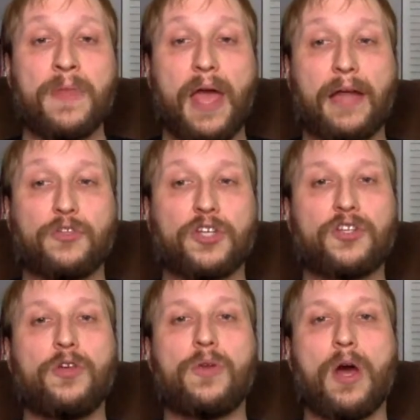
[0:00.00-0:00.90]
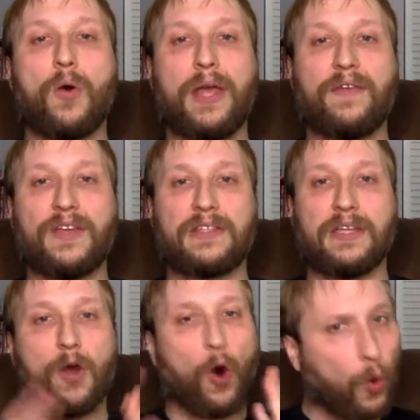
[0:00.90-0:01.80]
And just so you know, if it's
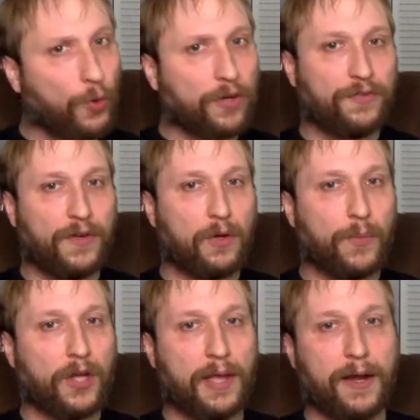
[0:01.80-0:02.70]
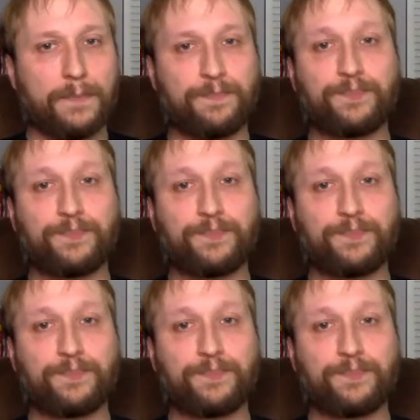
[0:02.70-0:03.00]
an older film on there,